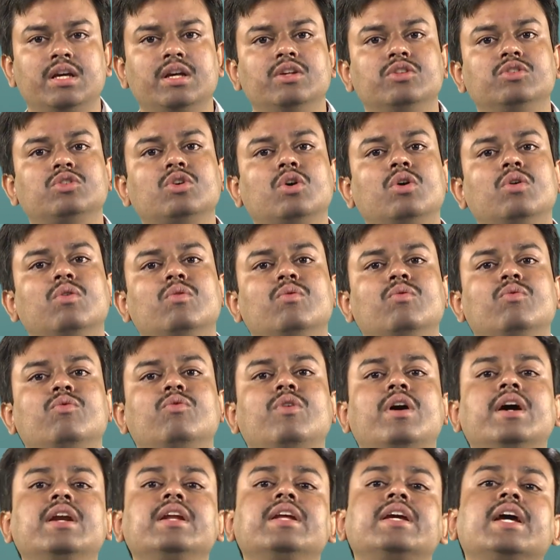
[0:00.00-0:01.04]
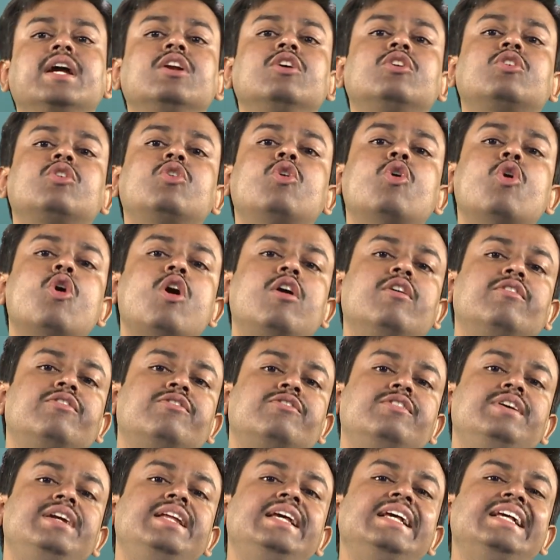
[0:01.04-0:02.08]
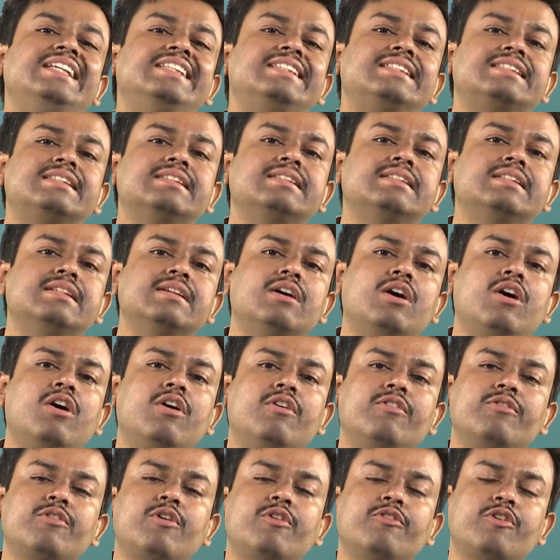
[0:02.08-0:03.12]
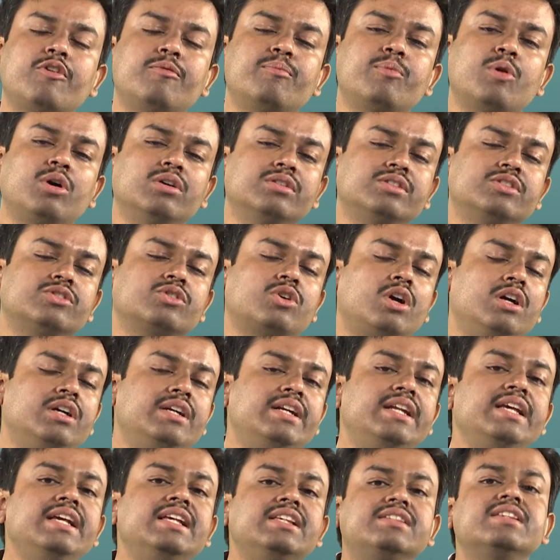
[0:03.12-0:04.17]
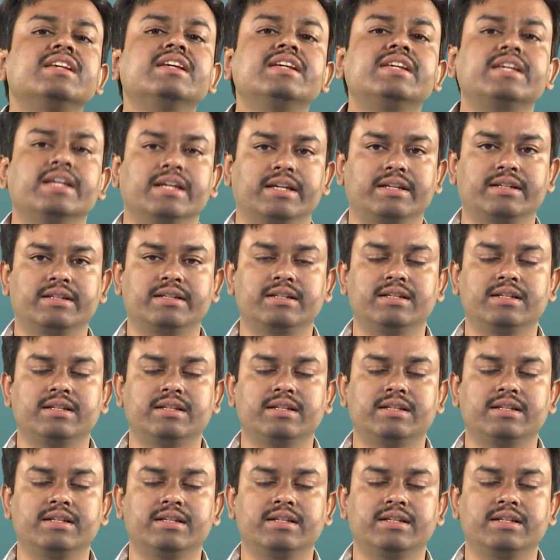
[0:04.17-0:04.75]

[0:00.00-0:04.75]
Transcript: So, one can go off de of, of, of process called dezinking.